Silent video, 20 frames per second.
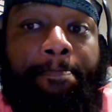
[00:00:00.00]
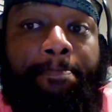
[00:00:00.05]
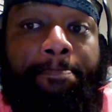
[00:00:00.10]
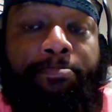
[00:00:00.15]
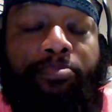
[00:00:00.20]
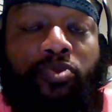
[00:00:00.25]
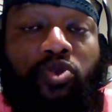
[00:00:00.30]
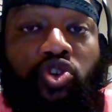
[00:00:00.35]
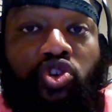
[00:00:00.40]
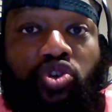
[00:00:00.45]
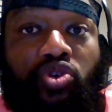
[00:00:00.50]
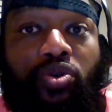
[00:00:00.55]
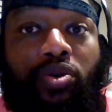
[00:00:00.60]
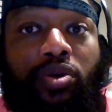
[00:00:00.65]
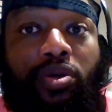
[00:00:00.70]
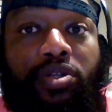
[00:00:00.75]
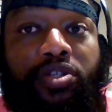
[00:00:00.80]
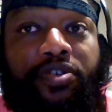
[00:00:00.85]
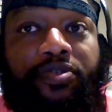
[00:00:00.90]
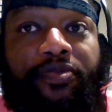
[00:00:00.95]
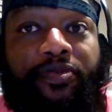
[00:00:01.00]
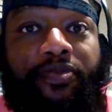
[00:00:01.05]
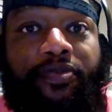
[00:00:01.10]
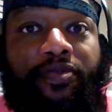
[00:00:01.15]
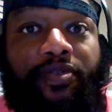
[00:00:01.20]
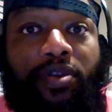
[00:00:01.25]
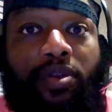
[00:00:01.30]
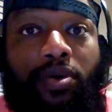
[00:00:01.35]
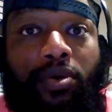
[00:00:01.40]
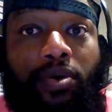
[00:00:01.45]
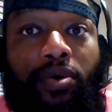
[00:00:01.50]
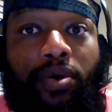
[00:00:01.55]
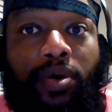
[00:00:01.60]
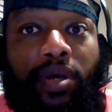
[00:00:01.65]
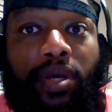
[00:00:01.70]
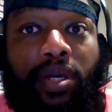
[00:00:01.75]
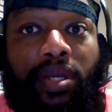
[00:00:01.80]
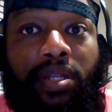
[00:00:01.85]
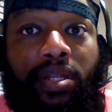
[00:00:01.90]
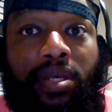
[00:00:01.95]
George
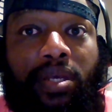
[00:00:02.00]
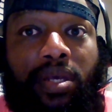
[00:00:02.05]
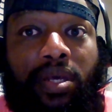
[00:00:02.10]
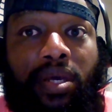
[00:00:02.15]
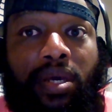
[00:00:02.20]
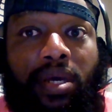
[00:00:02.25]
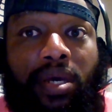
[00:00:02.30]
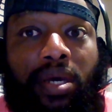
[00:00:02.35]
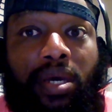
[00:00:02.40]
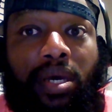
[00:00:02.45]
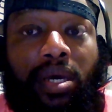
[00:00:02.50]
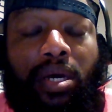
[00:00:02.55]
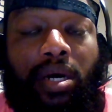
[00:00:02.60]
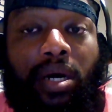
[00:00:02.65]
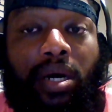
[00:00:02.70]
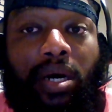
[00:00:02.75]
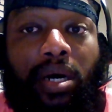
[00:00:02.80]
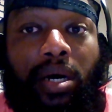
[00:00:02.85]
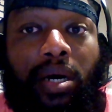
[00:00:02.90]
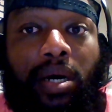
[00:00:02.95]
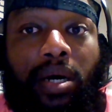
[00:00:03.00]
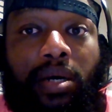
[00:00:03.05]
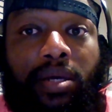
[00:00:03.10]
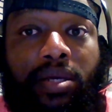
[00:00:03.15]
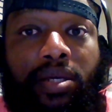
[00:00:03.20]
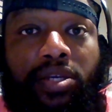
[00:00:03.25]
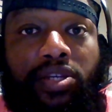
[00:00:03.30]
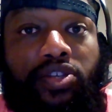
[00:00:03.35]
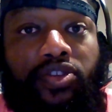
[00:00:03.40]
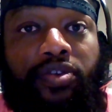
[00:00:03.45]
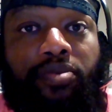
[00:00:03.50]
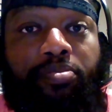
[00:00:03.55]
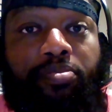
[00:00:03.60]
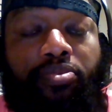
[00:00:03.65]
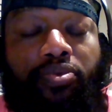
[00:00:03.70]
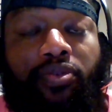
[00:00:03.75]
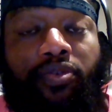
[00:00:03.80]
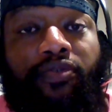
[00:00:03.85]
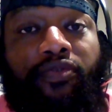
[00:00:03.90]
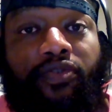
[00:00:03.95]
Floyd is the
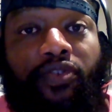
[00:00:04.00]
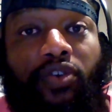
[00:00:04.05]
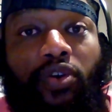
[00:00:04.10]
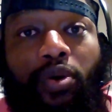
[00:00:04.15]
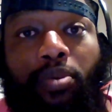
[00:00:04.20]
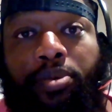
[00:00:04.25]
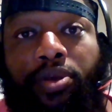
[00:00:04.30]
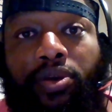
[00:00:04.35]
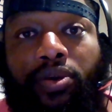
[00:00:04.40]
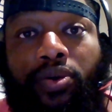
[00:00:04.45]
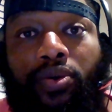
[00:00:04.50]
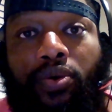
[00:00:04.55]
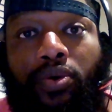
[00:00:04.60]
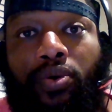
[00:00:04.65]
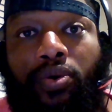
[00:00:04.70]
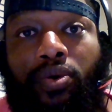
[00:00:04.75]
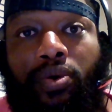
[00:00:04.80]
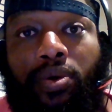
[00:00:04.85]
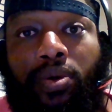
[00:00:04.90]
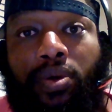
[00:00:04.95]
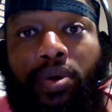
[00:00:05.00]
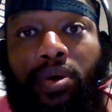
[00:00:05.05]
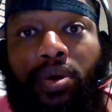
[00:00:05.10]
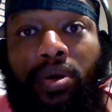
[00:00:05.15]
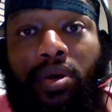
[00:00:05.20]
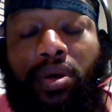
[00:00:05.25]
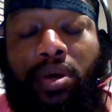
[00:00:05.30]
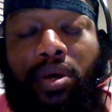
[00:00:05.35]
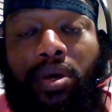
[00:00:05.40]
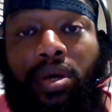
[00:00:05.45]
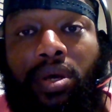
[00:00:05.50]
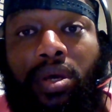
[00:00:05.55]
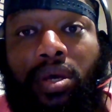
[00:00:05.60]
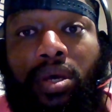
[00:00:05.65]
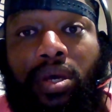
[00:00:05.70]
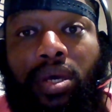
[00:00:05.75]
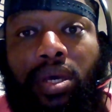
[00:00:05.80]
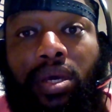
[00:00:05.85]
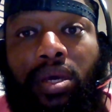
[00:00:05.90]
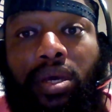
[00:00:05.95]
proverbial
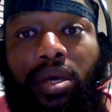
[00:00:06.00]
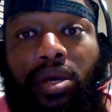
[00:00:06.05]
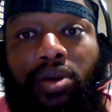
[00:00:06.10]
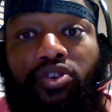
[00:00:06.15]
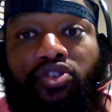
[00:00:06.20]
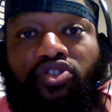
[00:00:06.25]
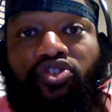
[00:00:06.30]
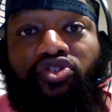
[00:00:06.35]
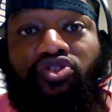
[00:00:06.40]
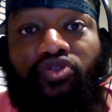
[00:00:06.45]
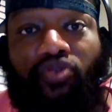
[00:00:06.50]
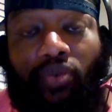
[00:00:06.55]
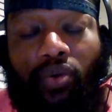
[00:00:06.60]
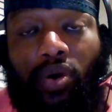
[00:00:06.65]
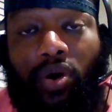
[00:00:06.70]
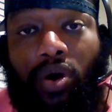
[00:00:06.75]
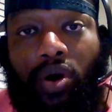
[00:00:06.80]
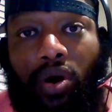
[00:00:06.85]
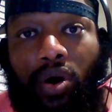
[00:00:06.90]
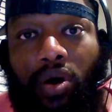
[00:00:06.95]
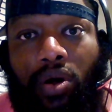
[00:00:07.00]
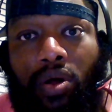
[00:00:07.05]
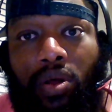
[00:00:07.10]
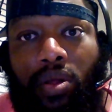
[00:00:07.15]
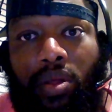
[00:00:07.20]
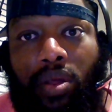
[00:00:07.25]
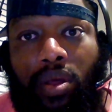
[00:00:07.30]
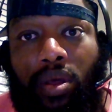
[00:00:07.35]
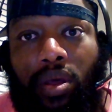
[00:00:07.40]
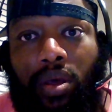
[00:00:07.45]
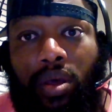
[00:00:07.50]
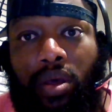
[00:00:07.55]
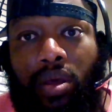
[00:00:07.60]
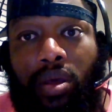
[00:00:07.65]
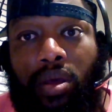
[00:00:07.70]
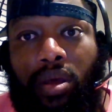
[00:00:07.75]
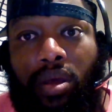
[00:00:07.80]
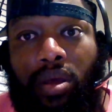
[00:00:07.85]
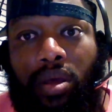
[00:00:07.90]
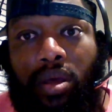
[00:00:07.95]
straw,
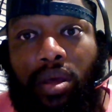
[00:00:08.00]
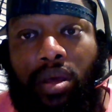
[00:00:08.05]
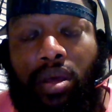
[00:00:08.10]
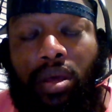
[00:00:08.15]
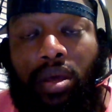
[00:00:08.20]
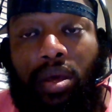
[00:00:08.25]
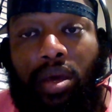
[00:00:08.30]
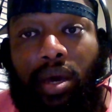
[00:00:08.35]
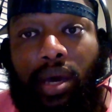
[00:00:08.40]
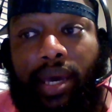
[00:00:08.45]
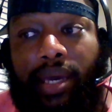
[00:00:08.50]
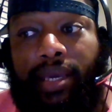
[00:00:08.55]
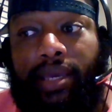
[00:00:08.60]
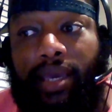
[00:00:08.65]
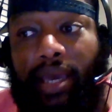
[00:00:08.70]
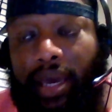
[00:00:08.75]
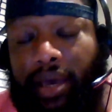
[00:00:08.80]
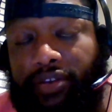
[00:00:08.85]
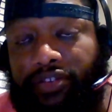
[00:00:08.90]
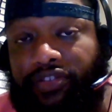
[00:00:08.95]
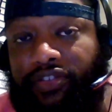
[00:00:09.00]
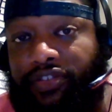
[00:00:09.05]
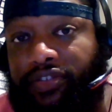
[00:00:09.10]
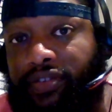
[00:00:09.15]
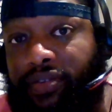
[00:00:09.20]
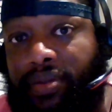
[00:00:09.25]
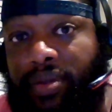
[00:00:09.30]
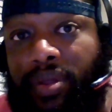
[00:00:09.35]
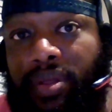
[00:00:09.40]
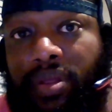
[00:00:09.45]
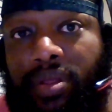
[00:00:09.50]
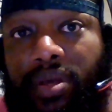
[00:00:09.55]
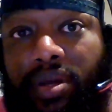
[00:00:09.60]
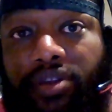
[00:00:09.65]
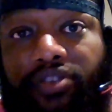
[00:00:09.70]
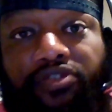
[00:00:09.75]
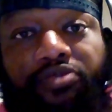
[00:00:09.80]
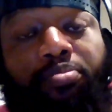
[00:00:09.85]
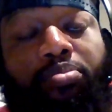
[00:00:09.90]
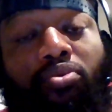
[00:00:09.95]
I guess, that
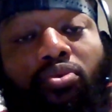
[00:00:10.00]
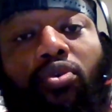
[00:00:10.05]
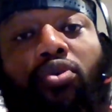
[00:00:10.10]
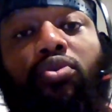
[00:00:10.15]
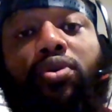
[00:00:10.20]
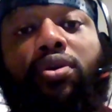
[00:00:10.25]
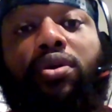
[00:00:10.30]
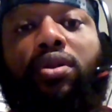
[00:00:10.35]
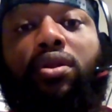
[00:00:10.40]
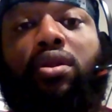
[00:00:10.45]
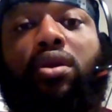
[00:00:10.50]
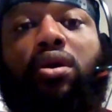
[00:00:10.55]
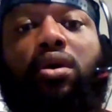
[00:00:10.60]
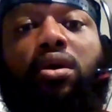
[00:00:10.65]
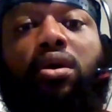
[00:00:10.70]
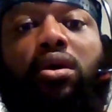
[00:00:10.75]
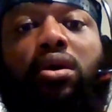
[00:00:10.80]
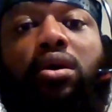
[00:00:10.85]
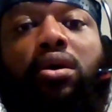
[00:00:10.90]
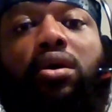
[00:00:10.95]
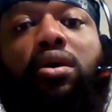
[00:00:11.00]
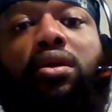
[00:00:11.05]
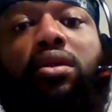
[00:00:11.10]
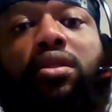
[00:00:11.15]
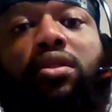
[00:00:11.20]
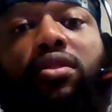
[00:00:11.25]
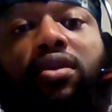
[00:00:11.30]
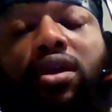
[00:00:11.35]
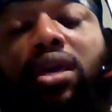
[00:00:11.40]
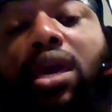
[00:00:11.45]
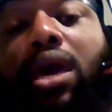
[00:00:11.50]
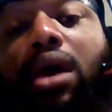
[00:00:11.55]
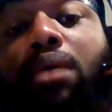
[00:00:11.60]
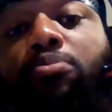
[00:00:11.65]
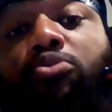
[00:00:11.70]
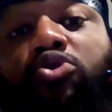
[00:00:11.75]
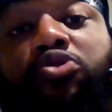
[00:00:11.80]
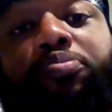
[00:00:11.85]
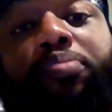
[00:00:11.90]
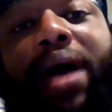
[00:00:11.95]
has broken the
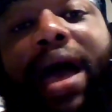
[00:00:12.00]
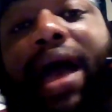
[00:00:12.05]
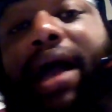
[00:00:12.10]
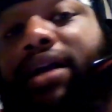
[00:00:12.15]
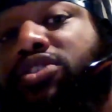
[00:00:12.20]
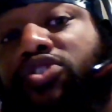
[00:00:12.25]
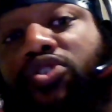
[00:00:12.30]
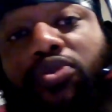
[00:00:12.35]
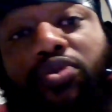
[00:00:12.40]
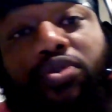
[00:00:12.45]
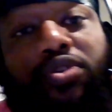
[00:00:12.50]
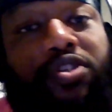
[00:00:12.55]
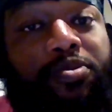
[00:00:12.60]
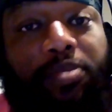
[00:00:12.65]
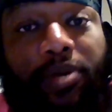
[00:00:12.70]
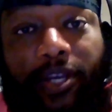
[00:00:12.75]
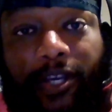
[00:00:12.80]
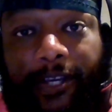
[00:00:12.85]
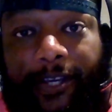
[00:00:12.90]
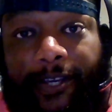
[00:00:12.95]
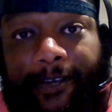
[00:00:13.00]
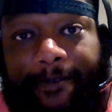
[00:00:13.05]
camel's back, so to speak.